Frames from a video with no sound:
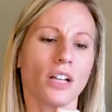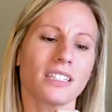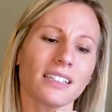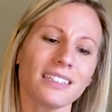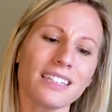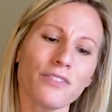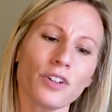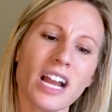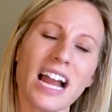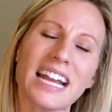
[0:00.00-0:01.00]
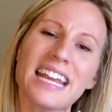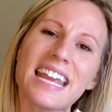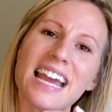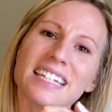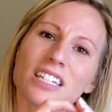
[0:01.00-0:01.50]
delivering
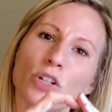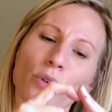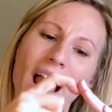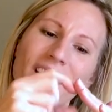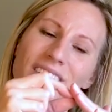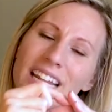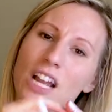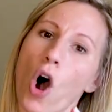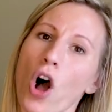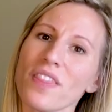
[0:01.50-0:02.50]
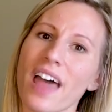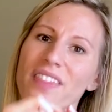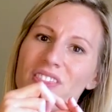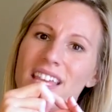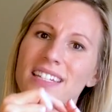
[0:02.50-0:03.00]
against gravity on
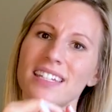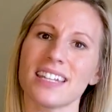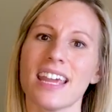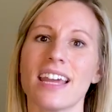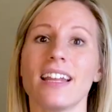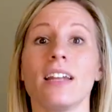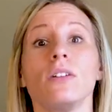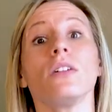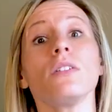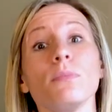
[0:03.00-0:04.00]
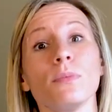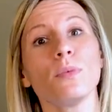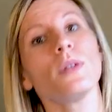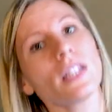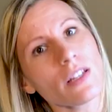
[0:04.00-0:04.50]
that thin skin, and oh,
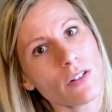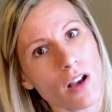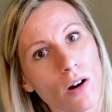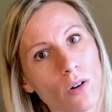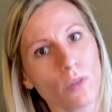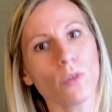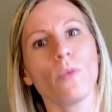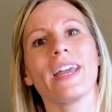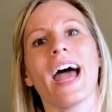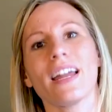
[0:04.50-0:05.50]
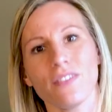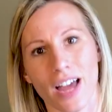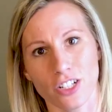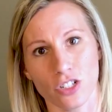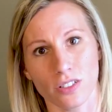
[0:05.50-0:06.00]
what do you know, we had a
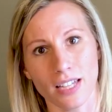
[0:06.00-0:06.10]
vaginal